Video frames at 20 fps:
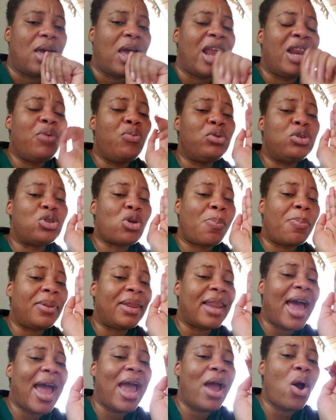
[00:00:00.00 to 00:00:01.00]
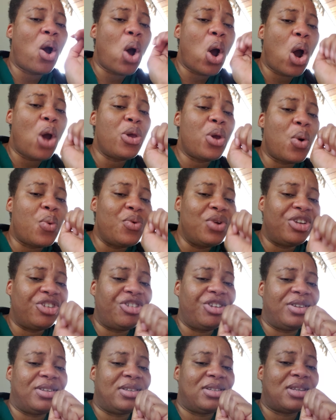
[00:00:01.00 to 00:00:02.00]
And He will supply all your
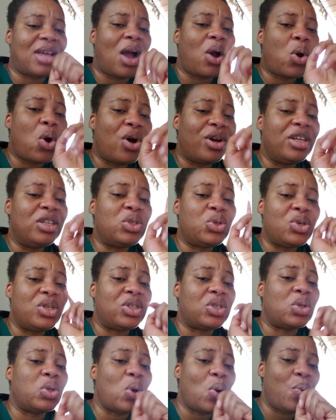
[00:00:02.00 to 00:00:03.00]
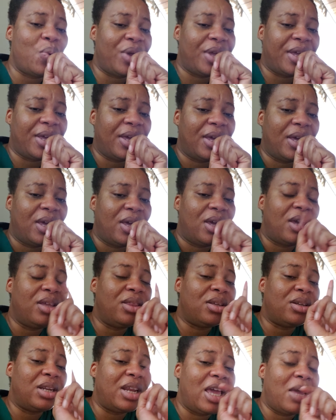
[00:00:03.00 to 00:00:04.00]
riches according to His glory
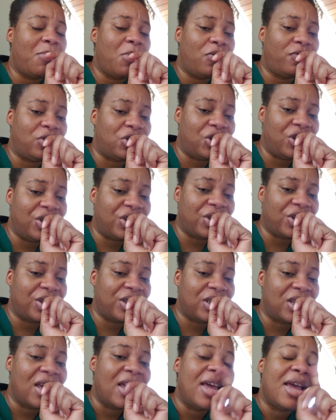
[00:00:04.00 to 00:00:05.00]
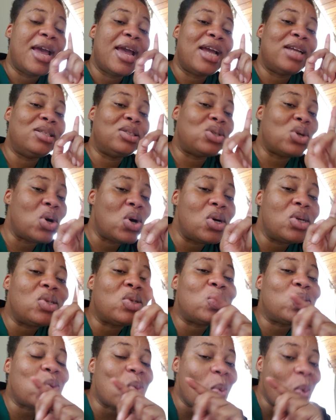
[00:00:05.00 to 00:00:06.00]
in the name of Jesus. And
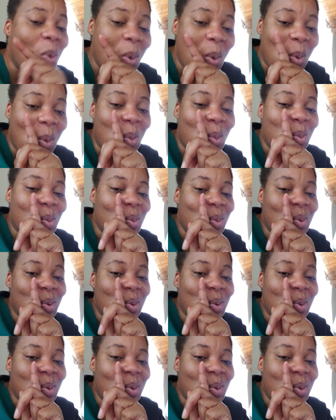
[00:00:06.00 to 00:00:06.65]
those who